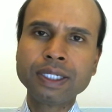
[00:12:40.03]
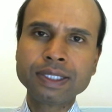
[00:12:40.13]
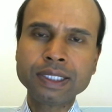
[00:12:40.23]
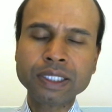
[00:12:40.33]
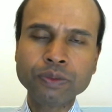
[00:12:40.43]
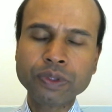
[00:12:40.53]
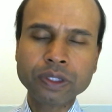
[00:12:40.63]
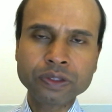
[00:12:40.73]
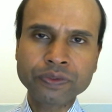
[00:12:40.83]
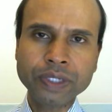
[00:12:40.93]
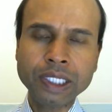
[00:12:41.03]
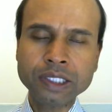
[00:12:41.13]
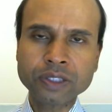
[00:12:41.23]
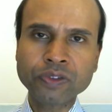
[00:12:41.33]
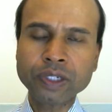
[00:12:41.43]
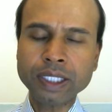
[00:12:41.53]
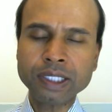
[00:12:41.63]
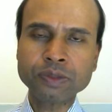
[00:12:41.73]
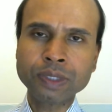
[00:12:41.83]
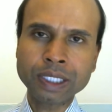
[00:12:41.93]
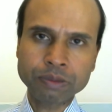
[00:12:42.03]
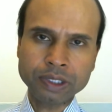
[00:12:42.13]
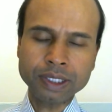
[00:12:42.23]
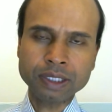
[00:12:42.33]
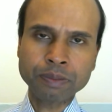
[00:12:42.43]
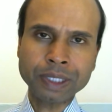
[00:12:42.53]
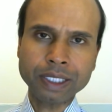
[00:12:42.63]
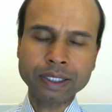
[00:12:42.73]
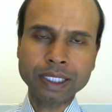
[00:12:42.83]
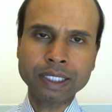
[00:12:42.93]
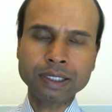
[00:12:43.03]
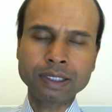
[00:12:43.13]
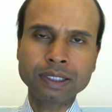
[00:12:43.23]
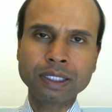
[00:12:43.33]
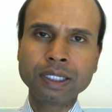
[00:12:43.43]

sitting with those feelings of unease will help to dissipate that.